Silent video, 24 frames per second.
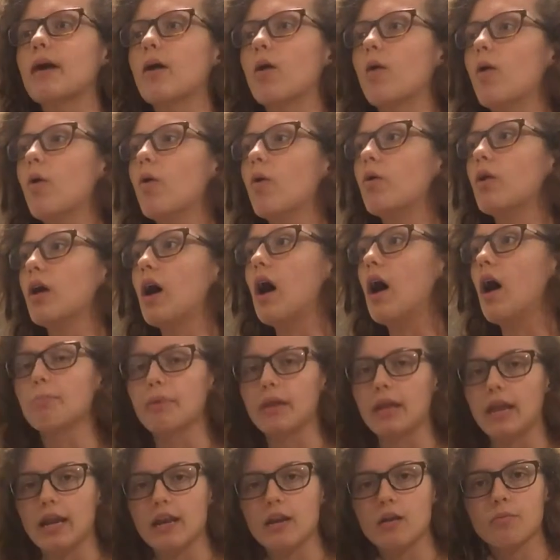my own
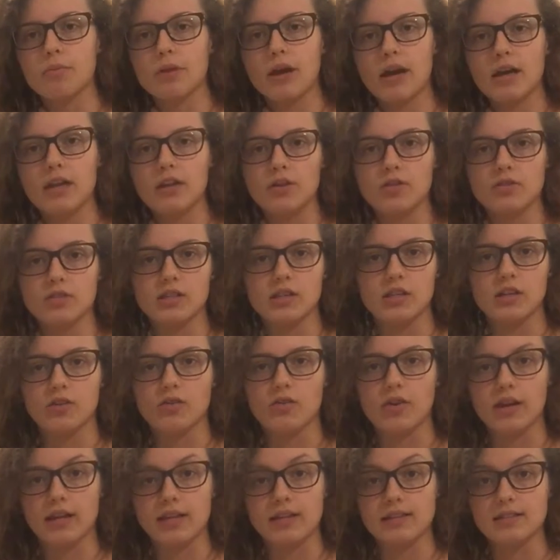banana bread using
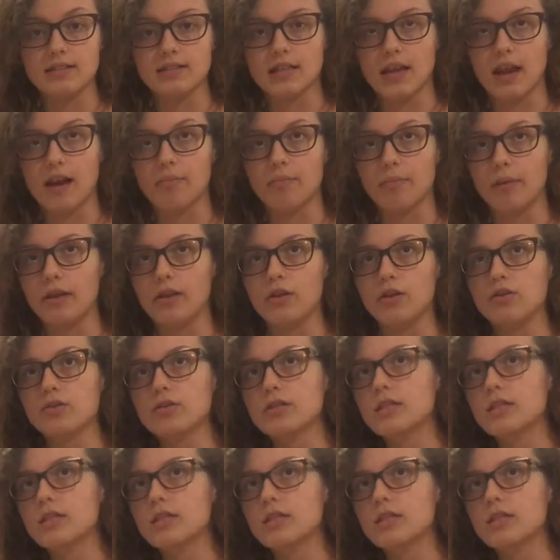ingredients that I've been